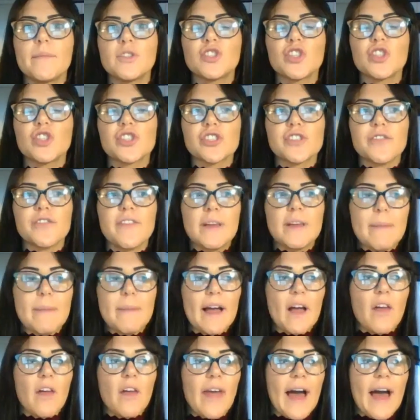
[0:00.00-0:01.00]
just to
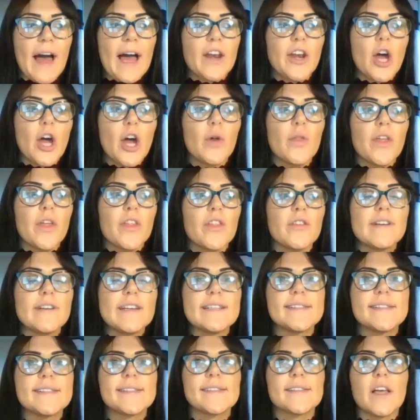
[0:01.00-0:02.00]
feedback on that, I know that there
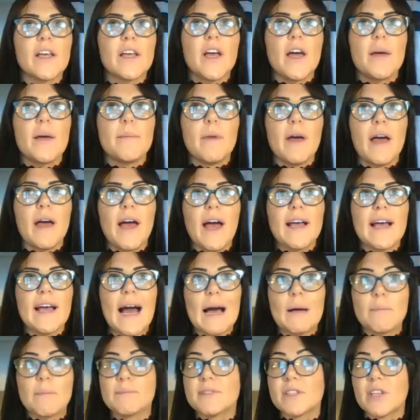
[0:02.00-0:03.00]
is
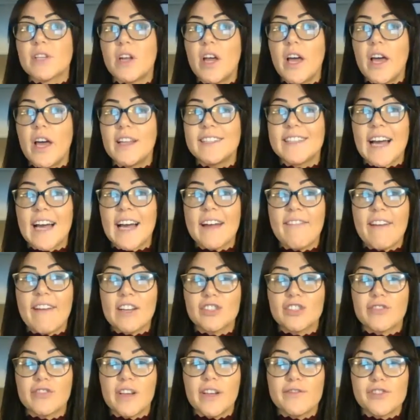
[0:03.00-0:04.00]
apps and a
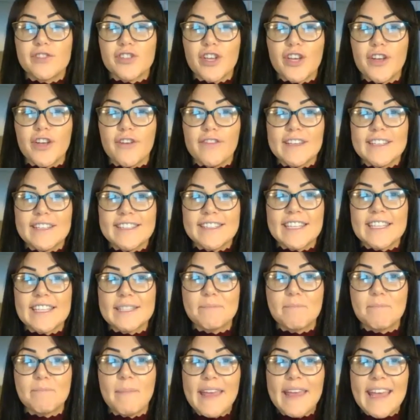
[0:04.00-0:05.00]
directory of service that
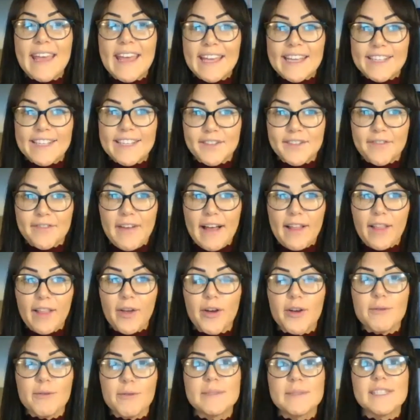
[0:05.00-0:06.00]
is being
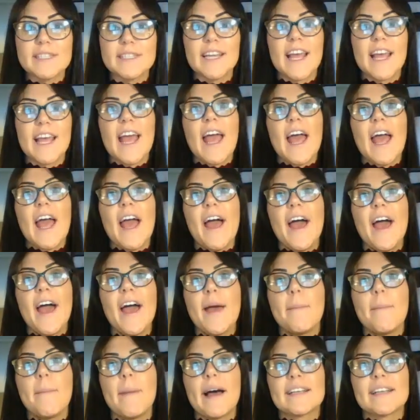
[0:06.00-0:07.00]
developed.
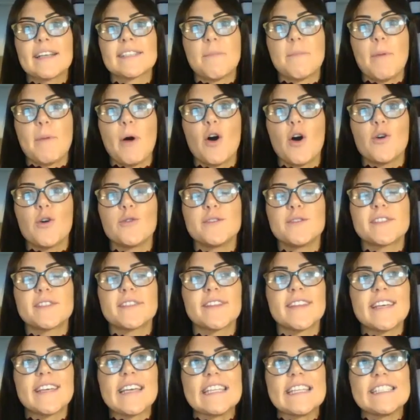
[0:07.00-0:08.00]
I suppose
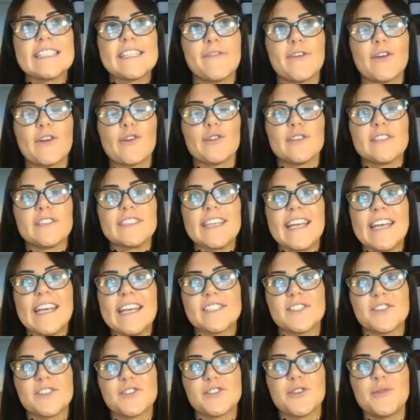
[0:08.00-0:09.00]
that the difficulty
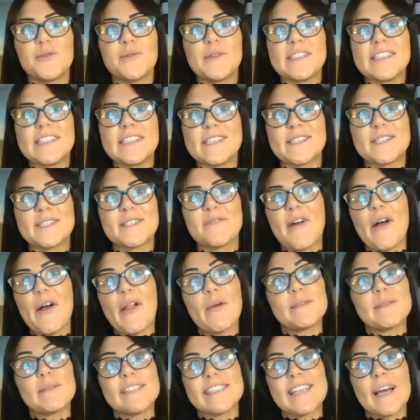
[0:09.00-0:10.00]
is as soon as it's
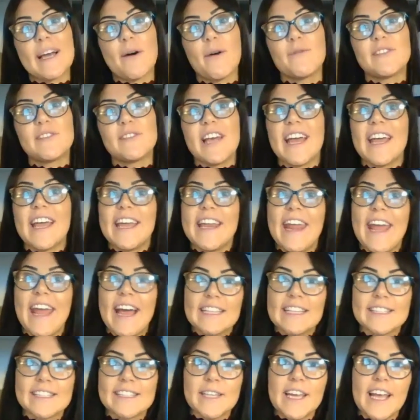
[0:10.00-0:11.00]
developed, it's out of date and it
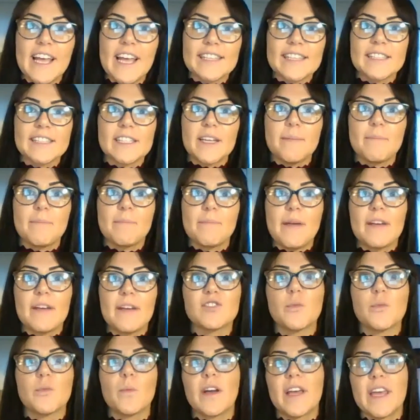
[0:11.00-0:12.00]
has to have
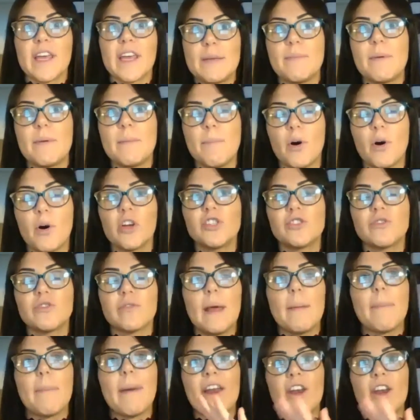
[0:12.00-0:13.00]
someone keeping monitoring
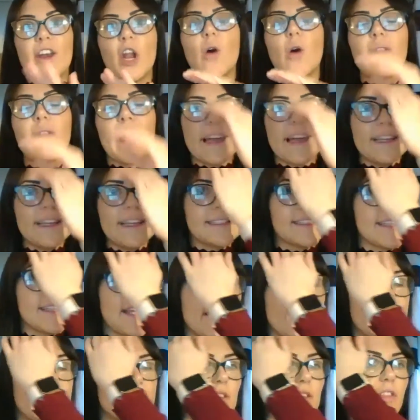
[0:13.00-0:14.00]
it. But I know that it
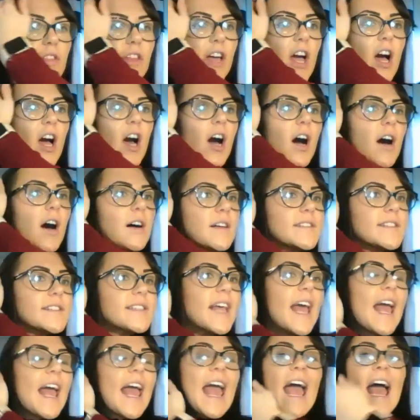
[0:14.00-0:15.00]
is on the cards.